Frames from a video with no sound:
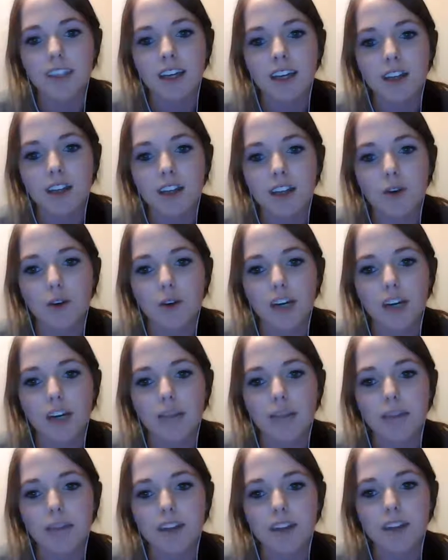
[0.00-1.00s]
The court
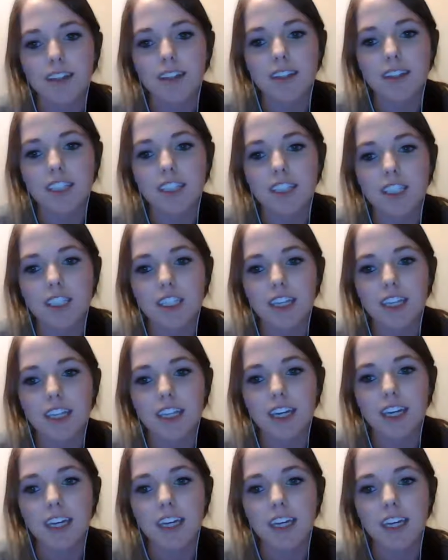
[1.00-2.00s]
came to the decision
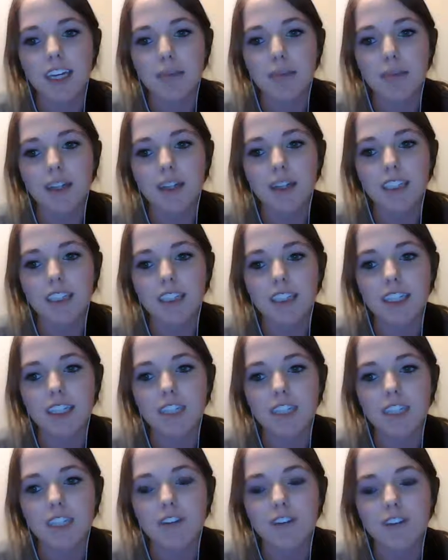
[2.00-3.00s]
again that Bill is
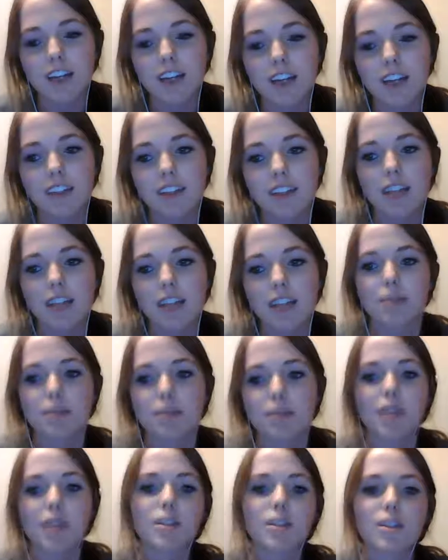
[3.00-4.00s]
guilty for running the stop
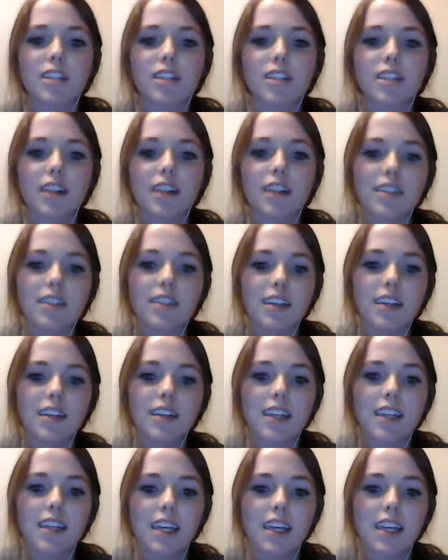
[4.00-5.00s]
sign, which resulted
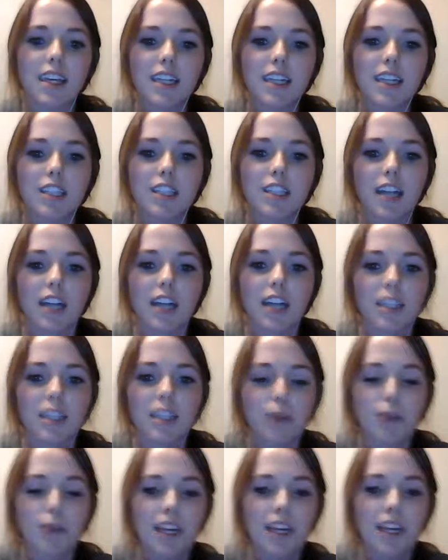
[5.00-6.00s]
in hitting John on his
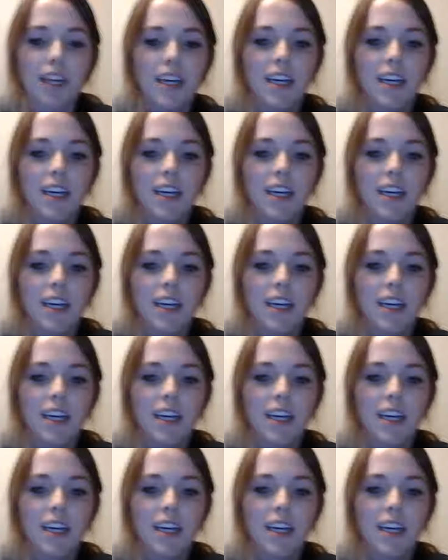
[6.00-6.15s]
bike.